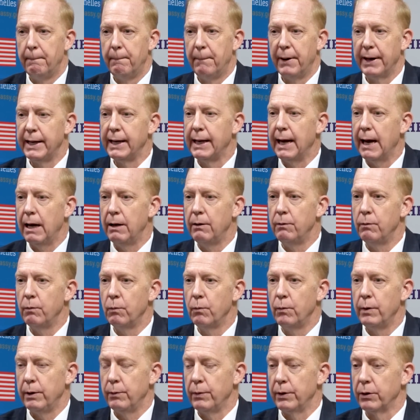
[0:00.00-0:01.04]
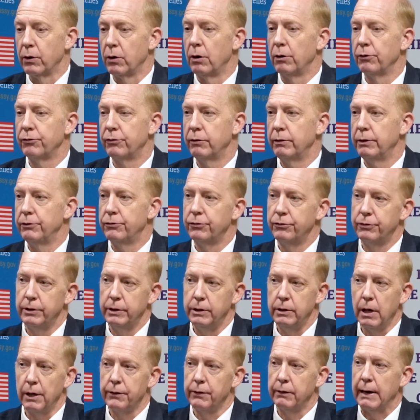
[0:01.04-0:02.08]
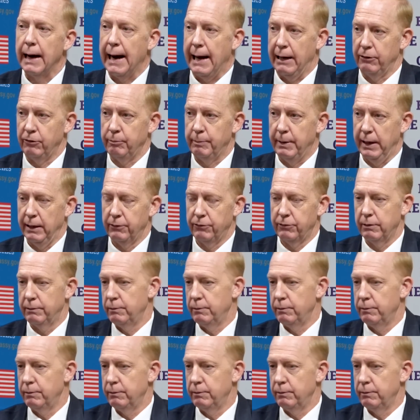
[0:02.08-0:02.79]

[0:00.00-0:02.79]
But again, we're also interested in other aspects.